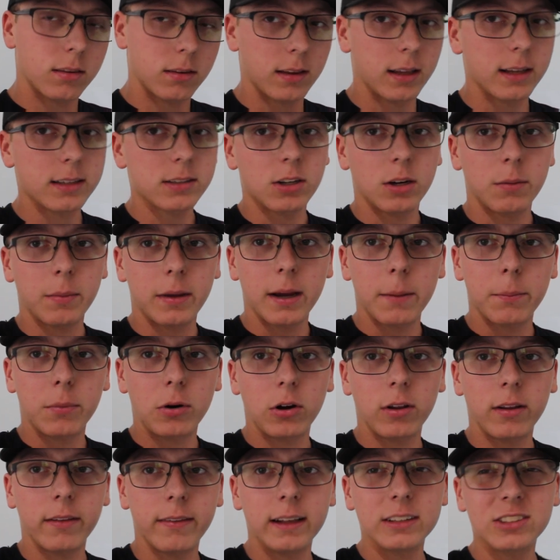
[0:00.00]
That's going to be at
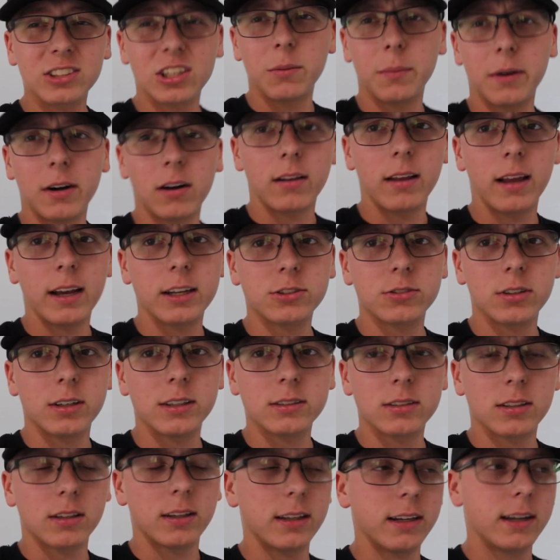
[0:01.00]
Berlin. That's going to be our last
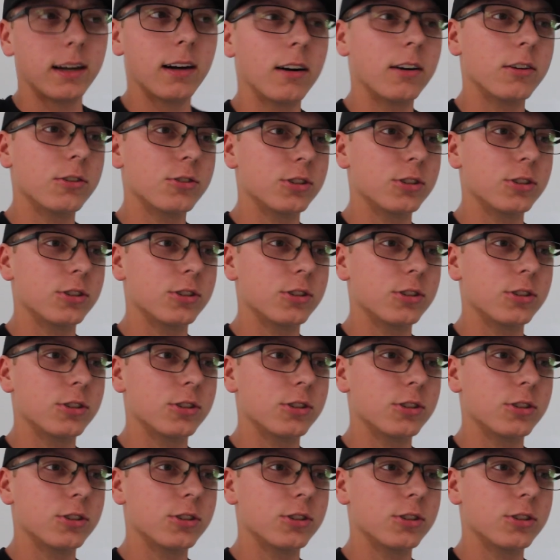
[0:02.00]
race of the year.